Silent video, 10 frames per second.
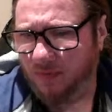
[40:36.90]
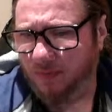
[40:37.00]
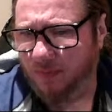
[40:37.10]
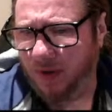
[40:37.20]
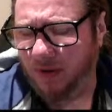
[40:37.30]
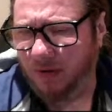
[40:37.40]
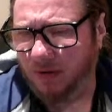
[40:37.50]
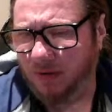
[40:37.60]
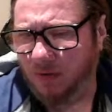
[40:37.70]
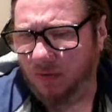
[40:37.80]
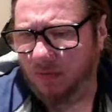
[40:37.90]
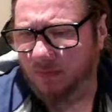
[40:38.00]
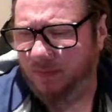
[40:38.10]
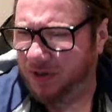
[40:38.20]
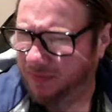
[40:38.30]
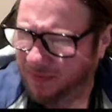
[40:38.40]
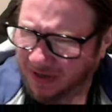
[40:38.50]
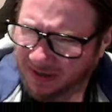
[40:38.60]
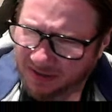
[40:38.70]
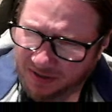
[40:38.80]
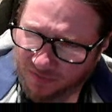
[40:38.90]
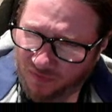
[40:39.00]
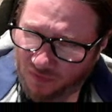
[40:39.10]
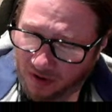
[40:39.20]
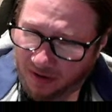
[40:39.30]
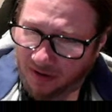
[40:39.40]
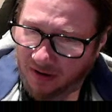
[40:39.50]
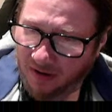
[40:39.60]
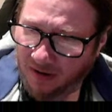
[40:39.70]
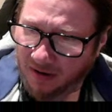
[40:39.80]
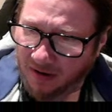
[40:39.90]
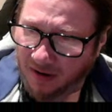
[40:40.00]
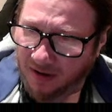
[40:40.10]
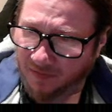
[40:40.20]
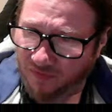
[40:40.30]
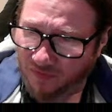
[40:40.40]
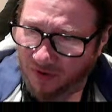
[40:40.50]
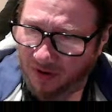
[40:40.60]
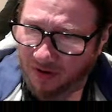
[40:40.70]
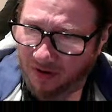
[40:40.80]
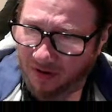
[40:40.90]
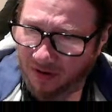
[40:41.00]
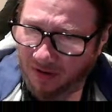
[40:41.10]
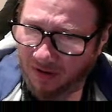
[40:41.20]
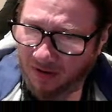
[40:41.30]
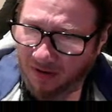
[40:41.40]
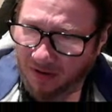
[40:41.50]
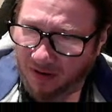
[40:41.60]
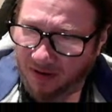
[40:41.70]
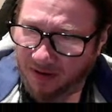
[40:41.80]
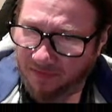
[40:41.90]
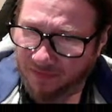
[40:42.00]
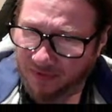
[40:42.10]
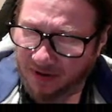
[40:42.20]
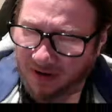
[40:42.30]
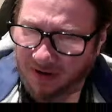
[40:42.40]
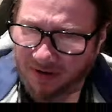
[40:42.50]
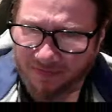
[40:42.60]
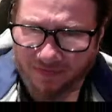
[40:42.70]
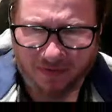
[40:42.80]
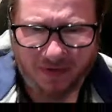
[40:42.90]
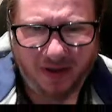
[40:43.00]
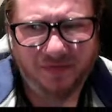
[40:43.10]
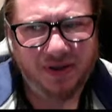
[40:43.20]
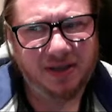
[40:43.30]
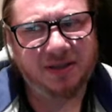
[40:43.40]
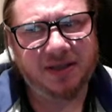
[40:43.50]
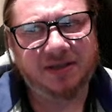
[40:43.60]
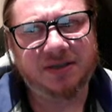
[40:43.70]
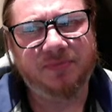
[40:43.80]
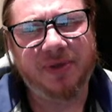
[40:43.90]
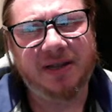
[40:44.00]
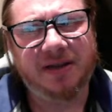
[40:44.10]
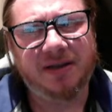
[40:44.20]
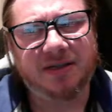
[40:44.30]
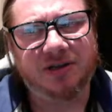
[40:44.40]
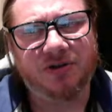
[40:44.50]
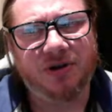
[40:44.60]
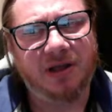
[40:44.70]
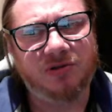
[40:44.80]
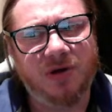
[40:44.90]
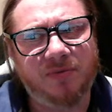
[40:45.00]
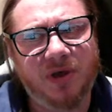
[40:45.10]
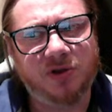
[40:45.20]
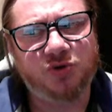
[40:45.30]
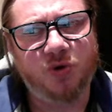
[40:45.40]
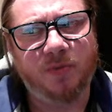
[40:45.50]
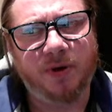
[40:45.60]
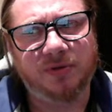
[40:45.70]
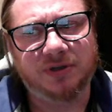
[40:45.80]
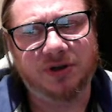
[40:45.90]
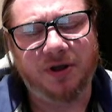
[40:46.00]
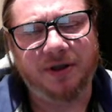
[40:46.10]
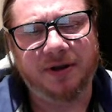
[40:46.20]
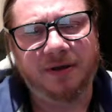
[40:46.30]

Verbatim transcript: Bishop takes f1. Knight f1. Knight e3, knight f5. I think it takes a billion years, Leonardo. I'm not sure about this line.